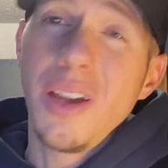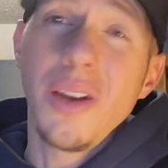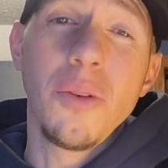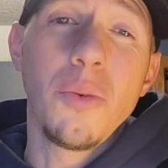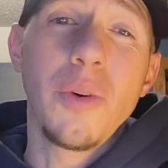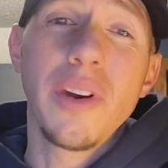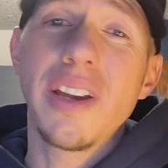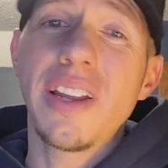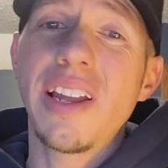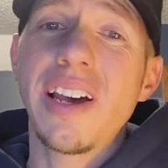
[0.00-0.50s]

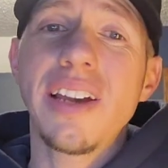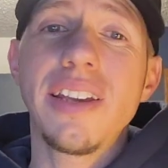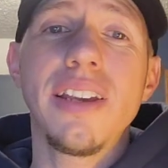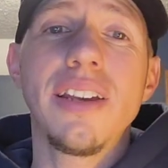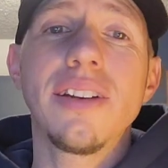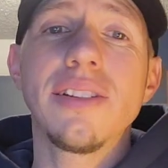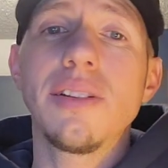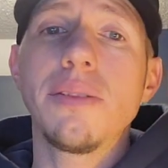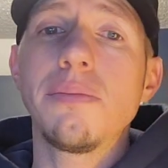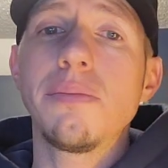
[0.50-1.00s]
And when I
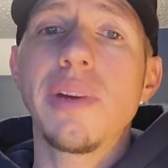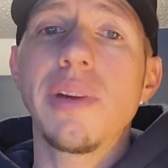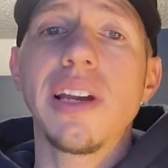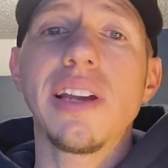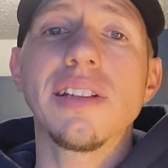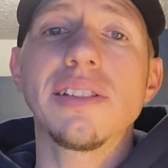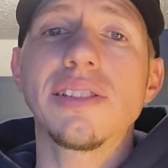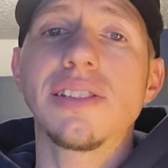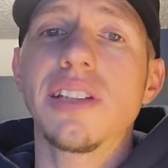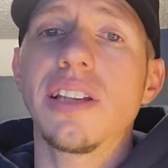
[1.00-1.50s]
hear the
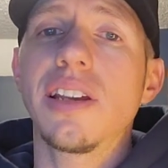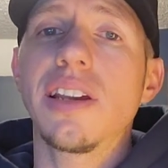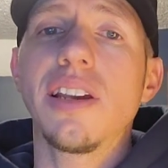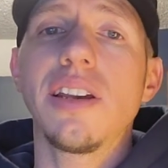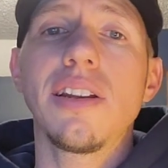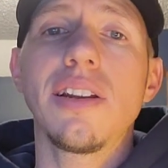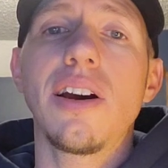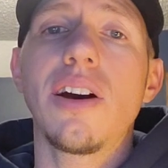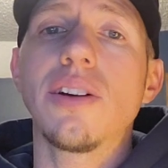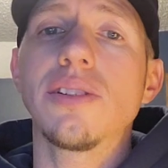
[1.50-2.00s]
man
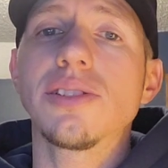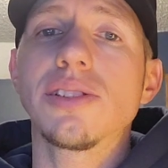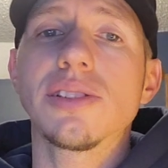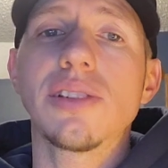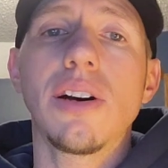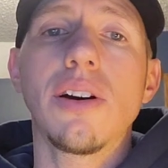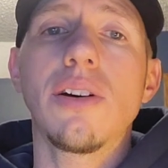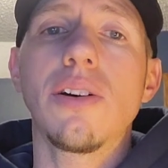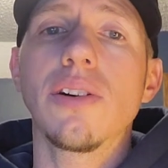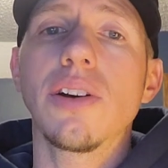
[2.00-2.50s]
singing our
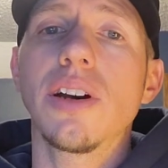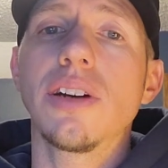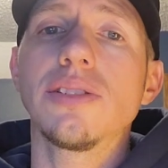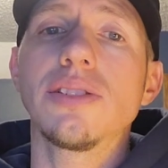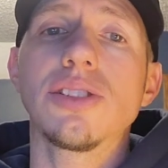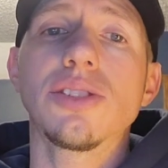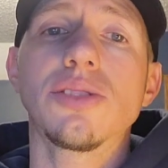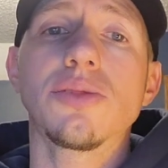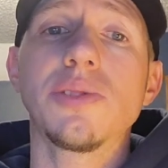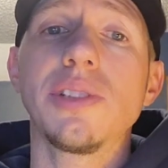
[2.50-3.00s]
song on
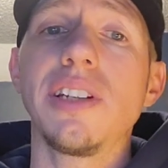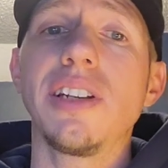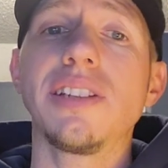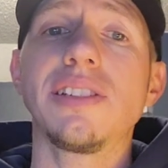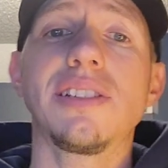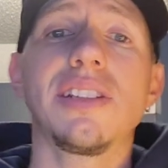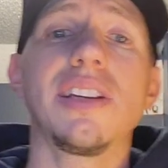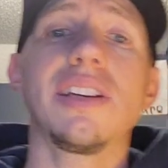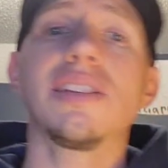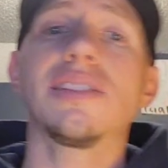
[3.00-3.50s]
the
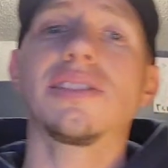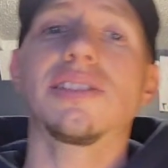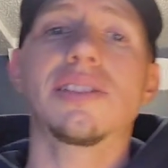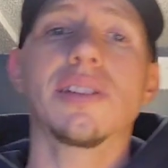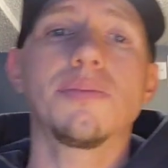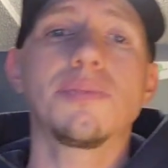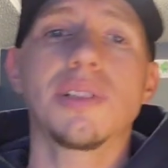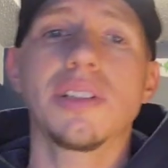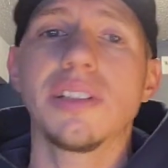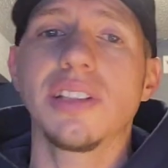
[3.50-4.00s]
street, there's
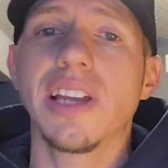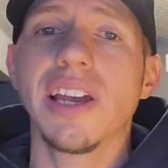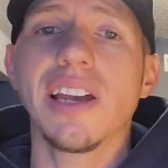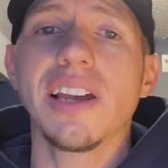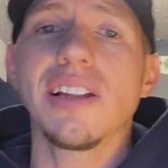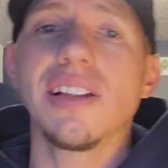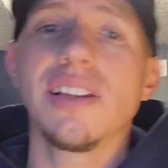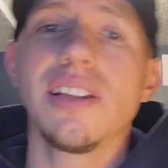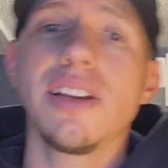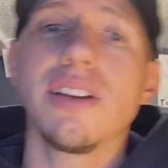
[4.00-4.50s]
something
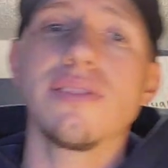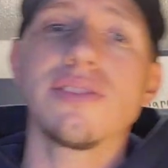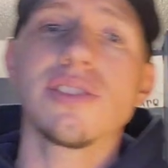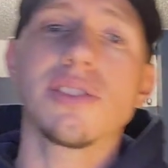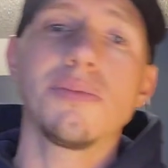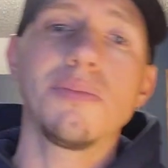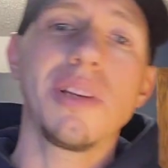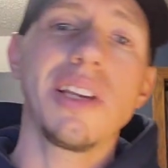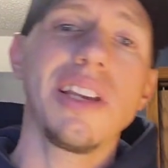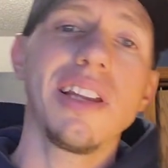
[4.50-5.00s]
that
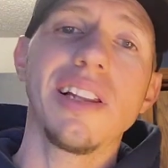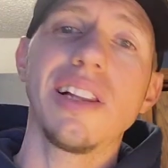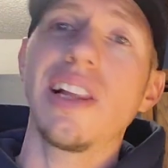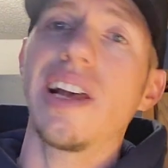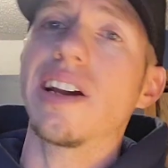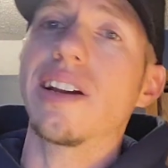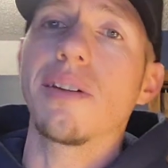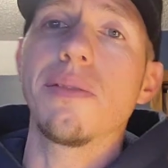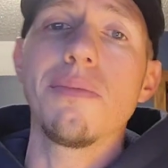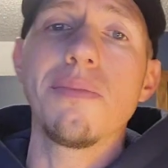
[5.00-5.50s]
lifts me
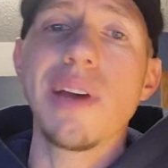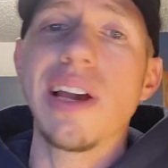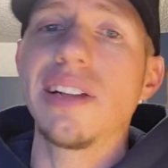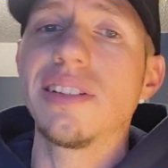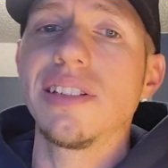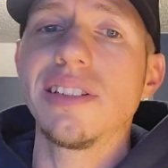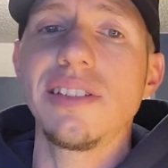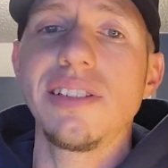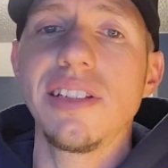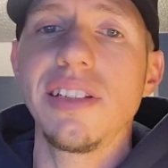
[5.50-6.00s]
like a
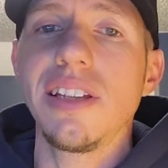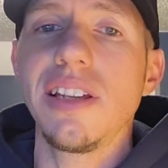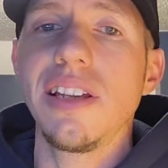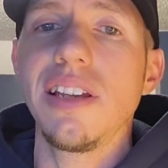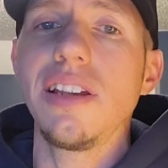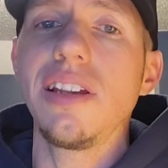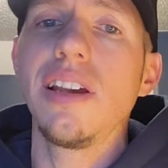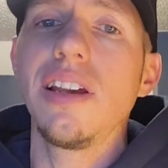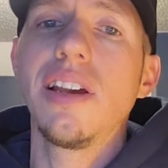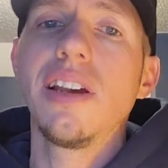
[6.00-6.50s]

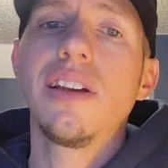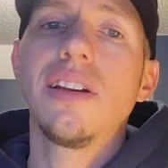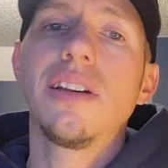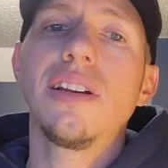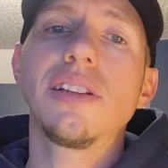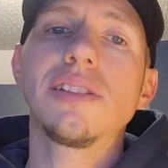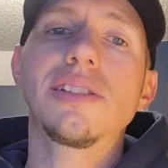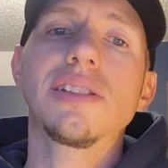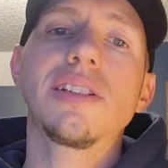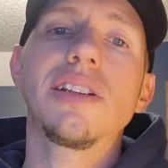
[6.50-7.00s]
melody.
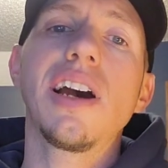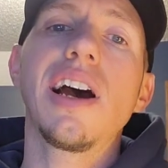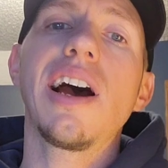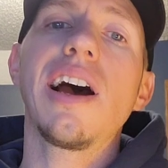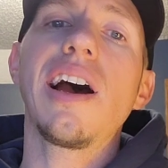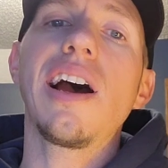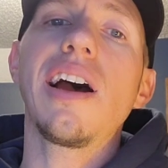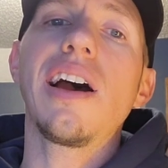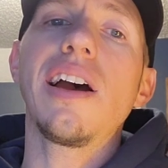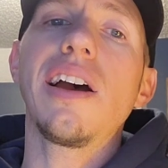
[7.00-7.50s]
It's
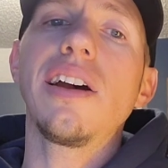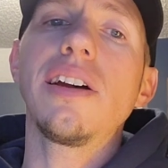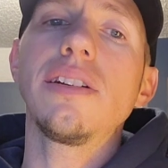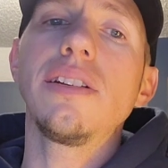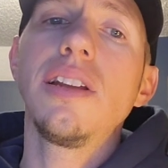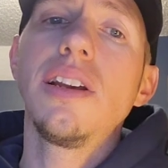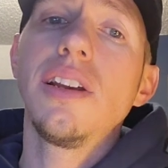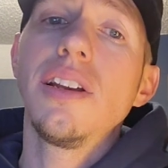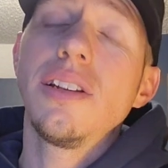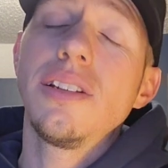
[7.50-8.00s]

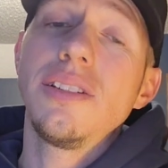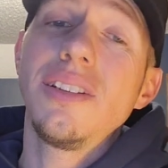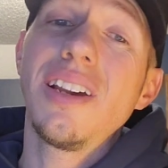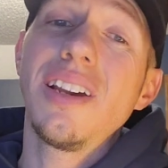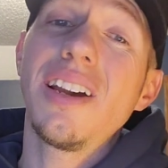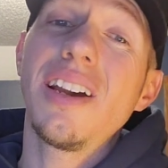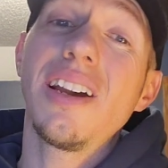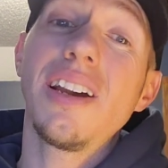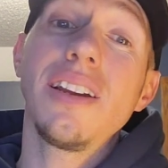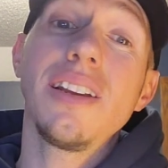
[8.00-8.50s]
God,
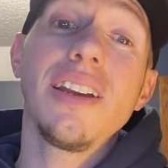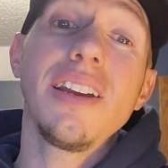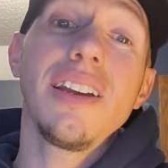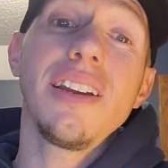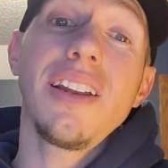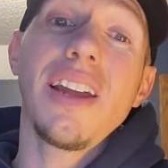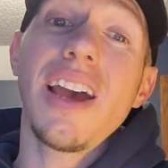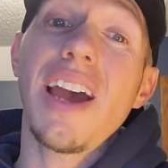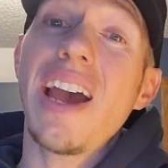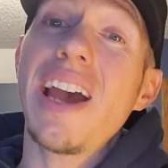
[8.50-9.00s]
yeah,
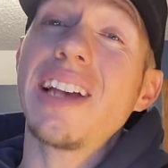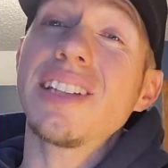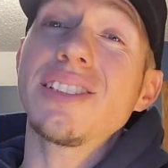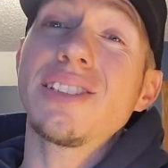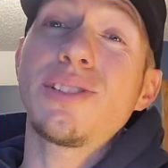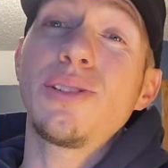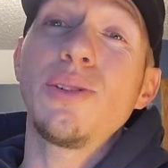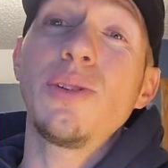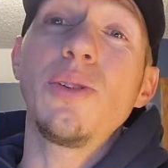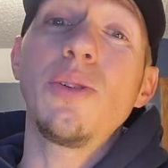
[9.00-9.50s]
it
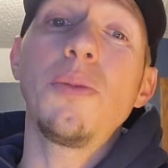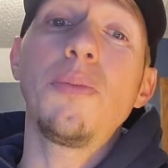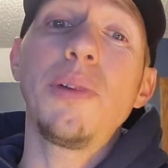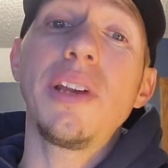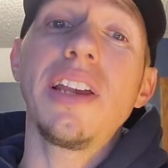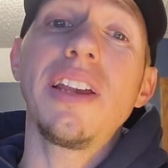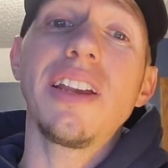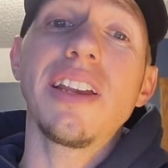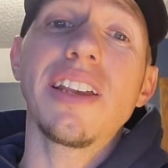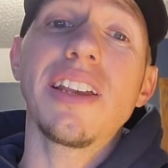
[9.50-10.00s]
has to
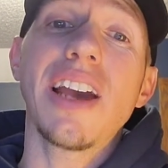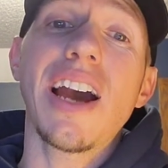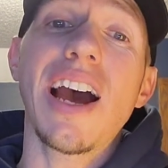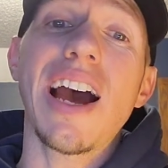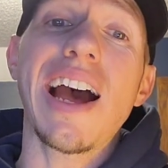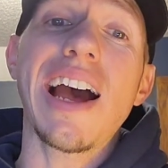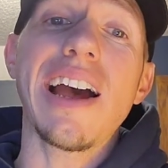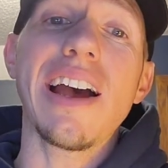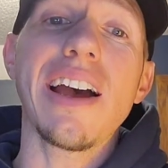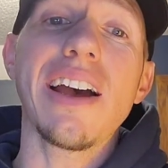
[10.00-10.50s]
be
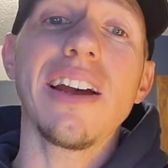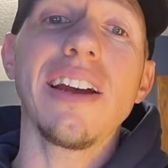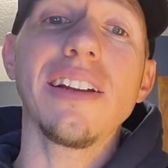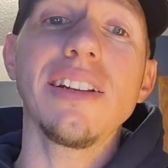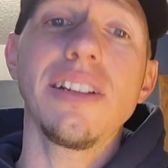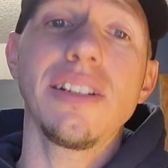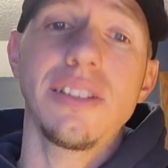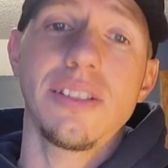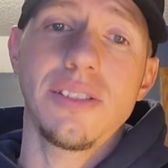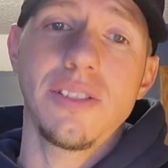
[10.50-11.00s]

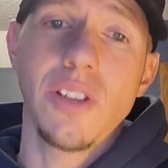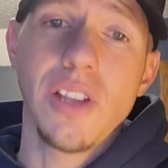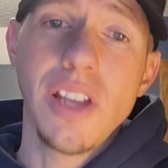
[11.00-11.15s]
God.